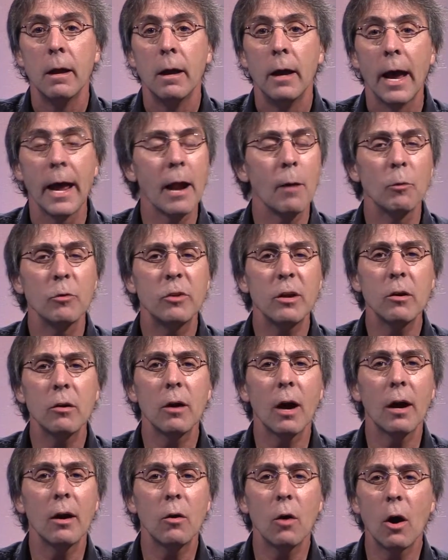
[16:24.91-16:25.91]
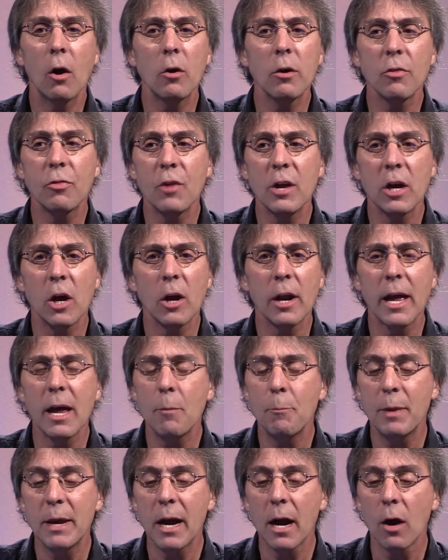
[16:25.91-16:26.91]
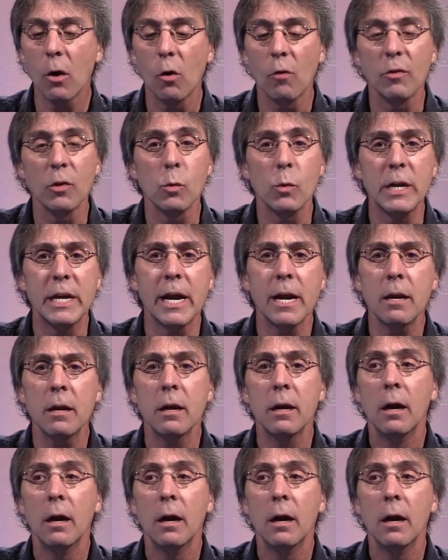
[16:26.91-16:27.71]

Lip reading: And I heard a thing on NPR over the weekend.